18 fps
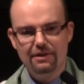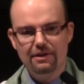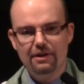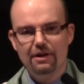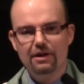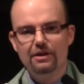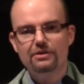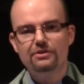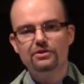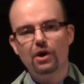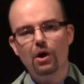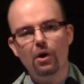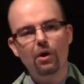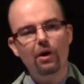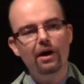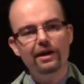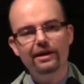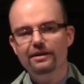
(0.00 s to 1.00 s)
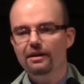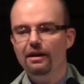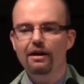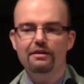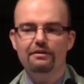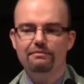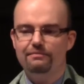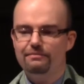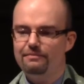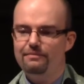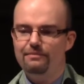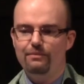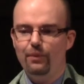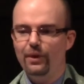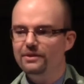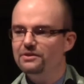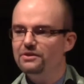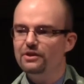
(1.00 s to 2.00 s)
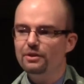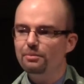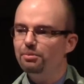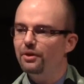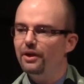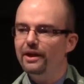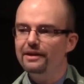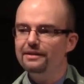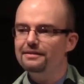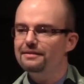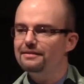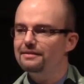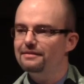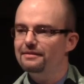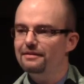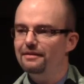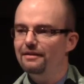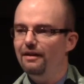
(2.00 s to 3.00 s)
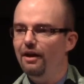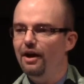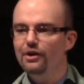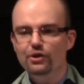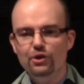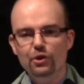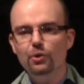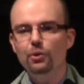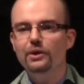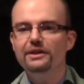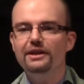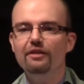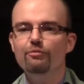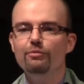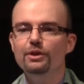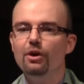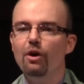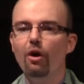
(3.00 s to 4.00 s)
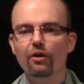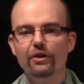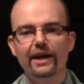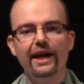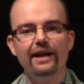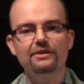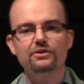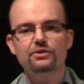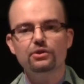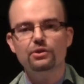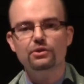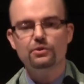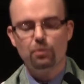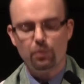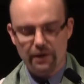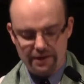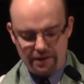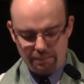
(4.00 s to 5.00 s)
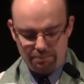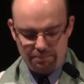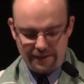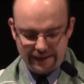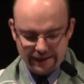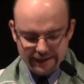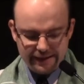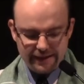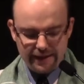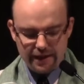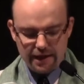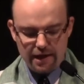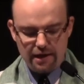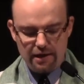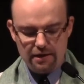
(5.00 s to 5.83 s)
So I went to the place I knew would give me all the answers, Wikipedia.